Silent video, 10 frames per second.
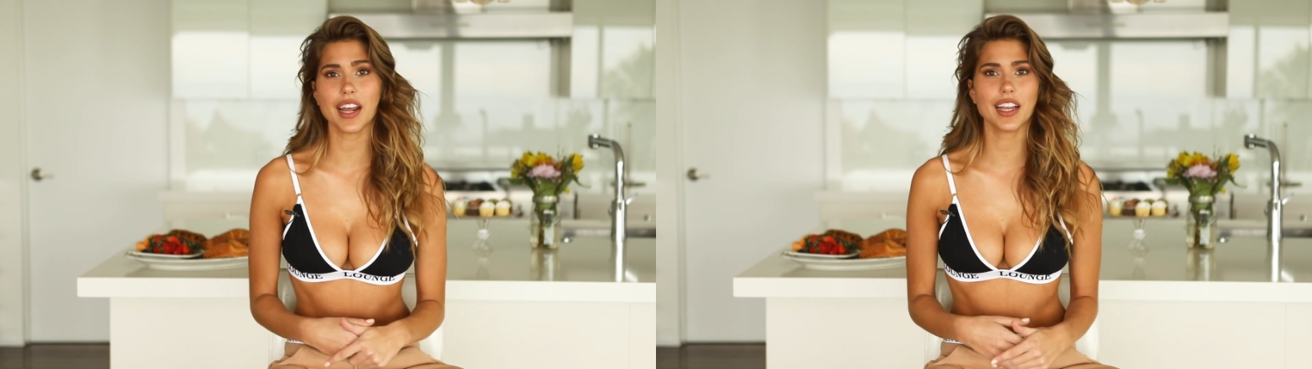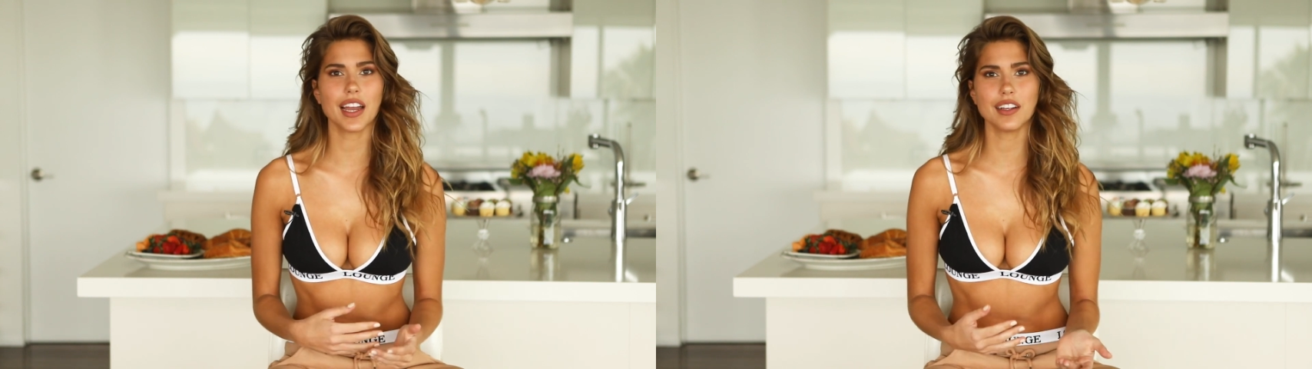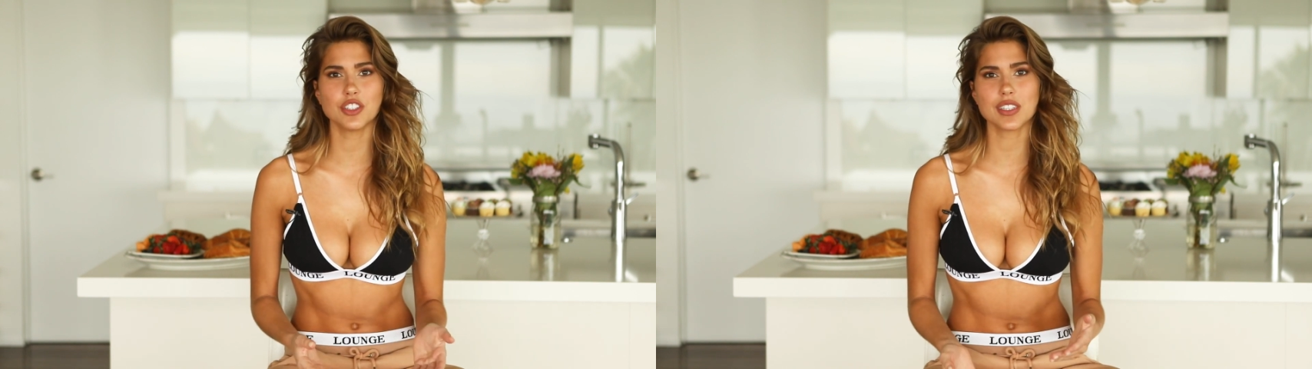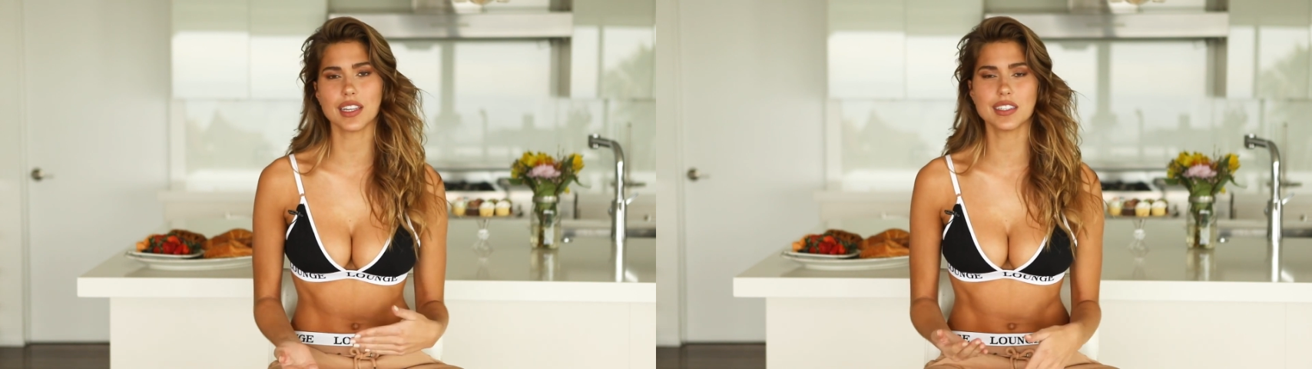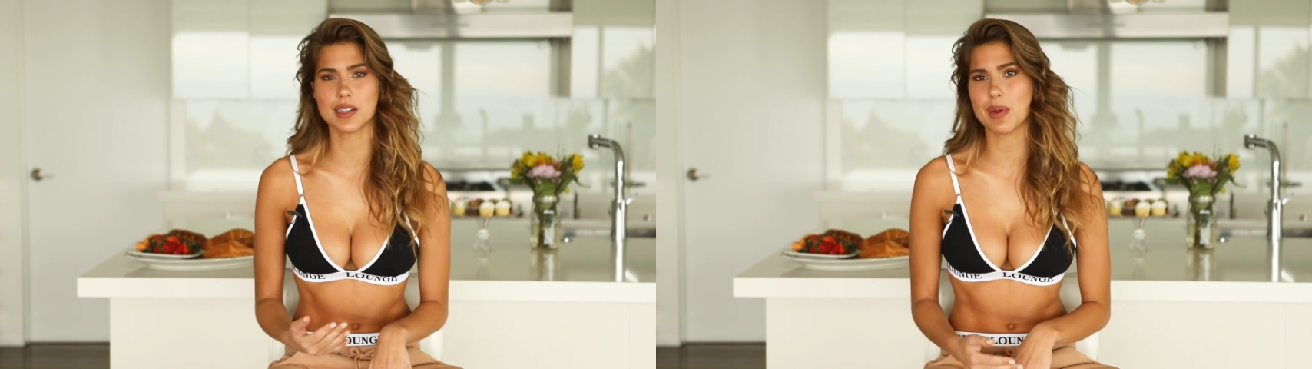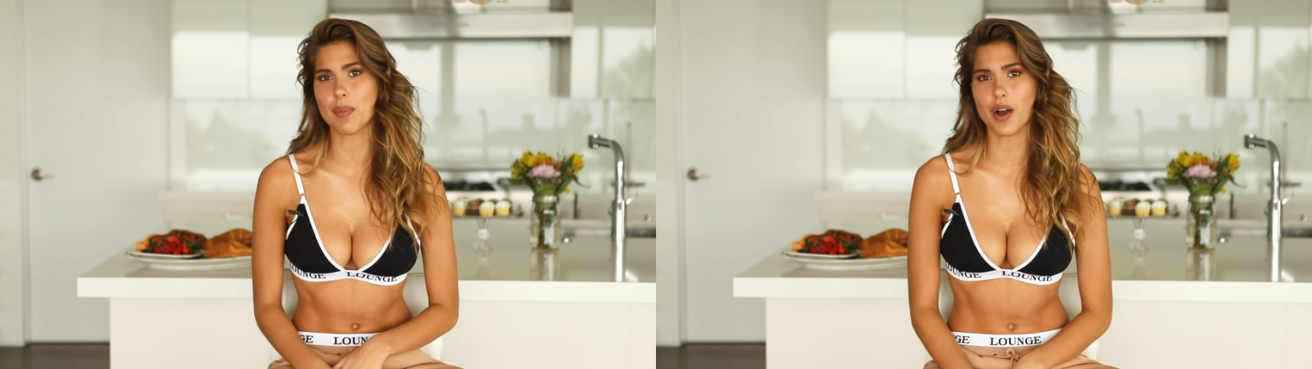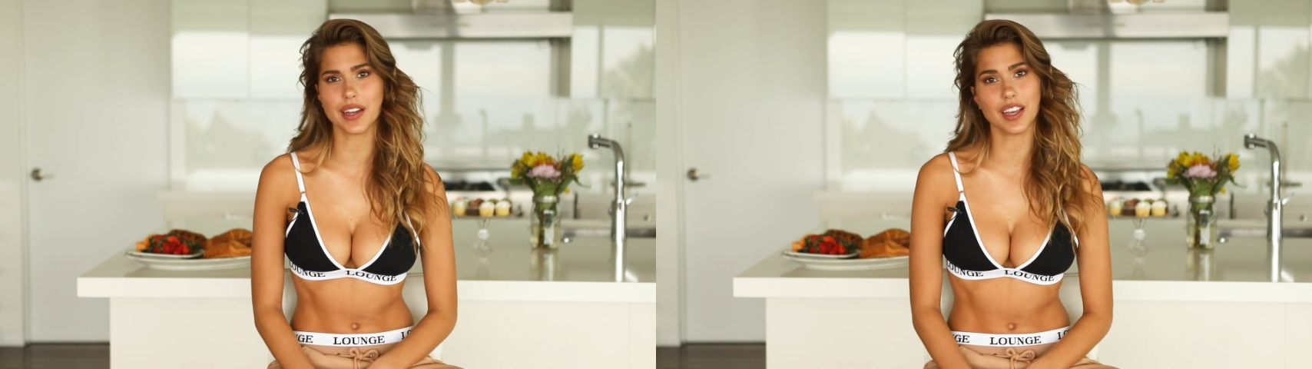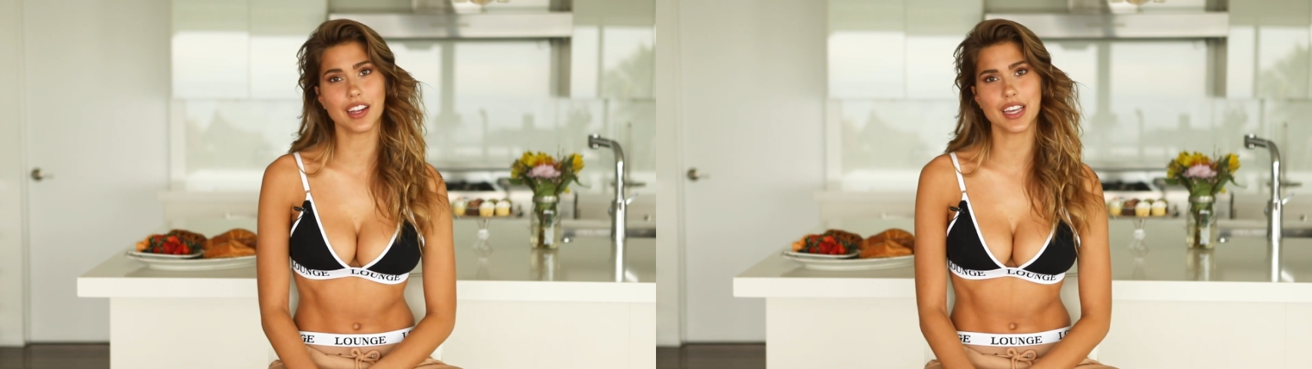I kind of just listen to my
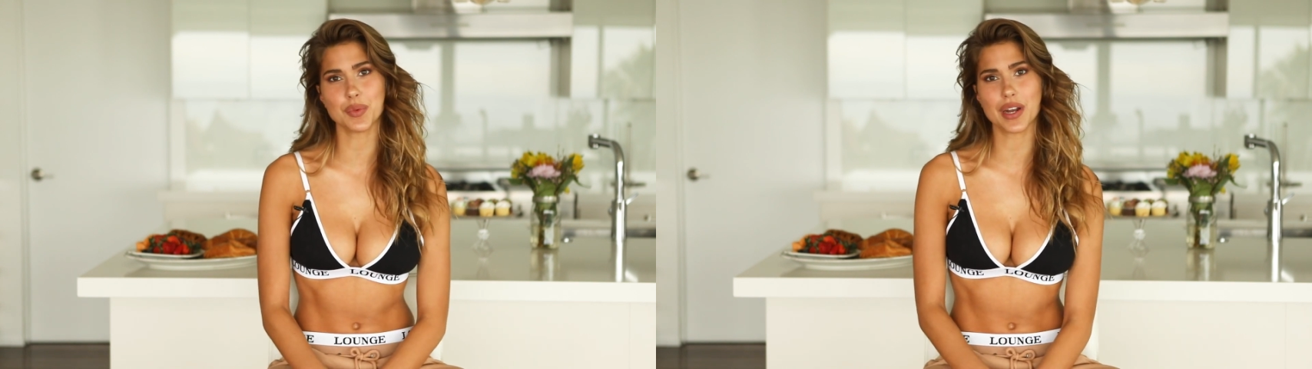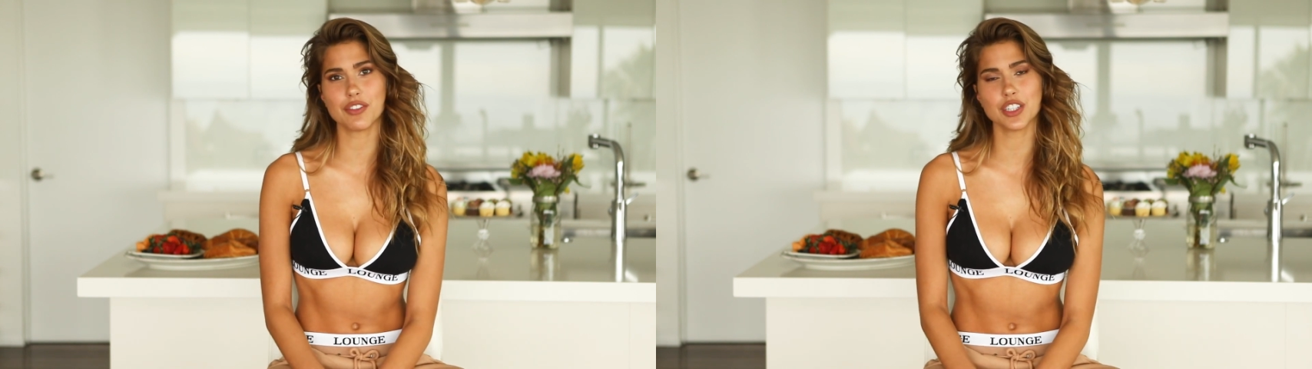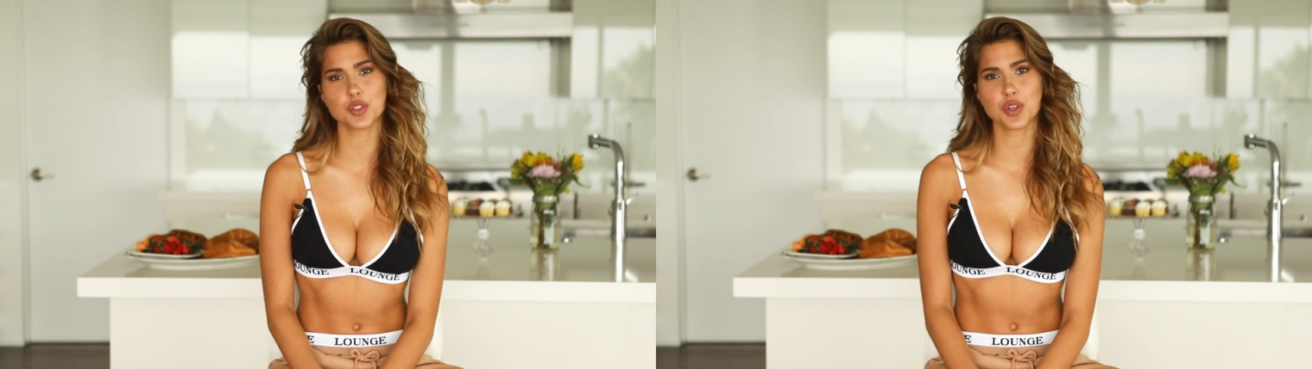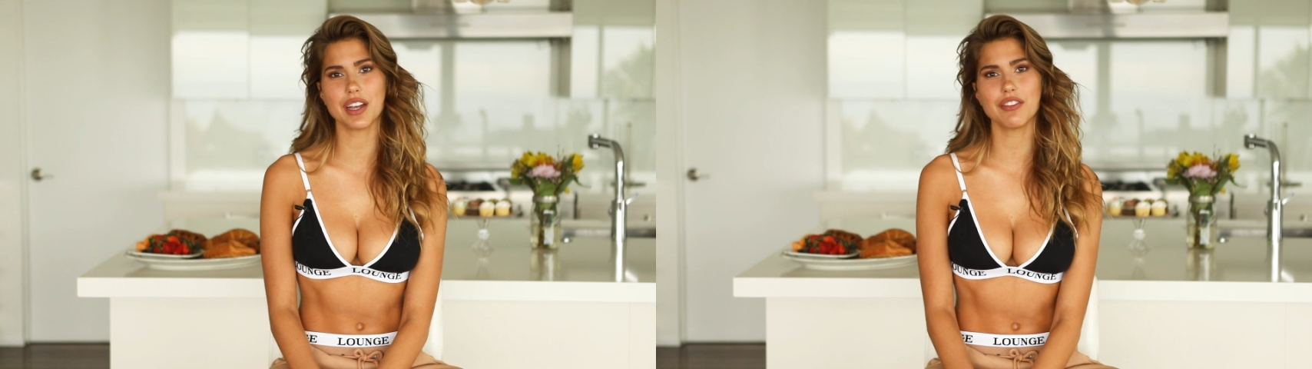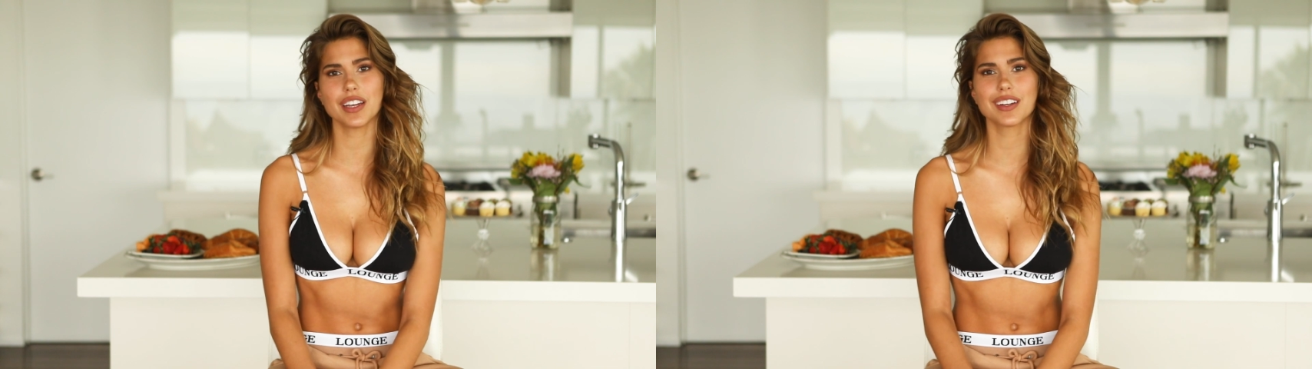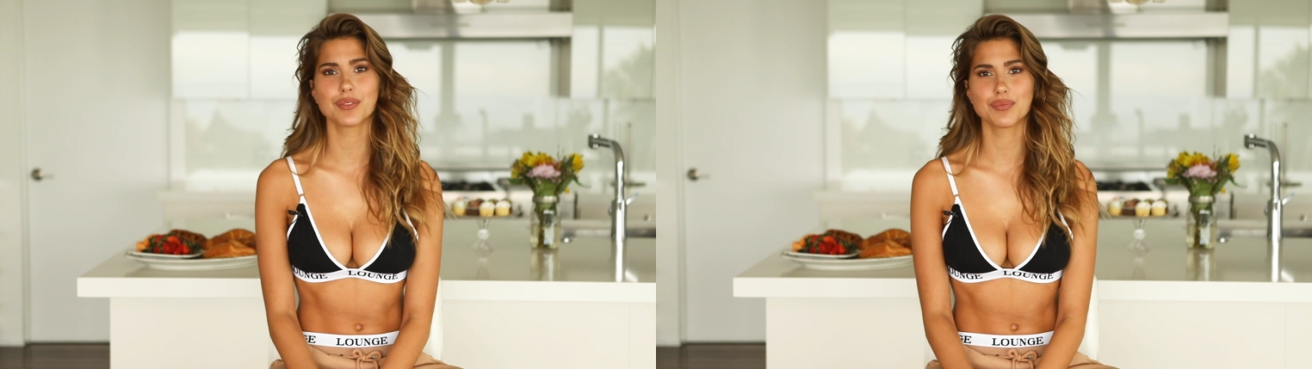body and eat whatever it's craving.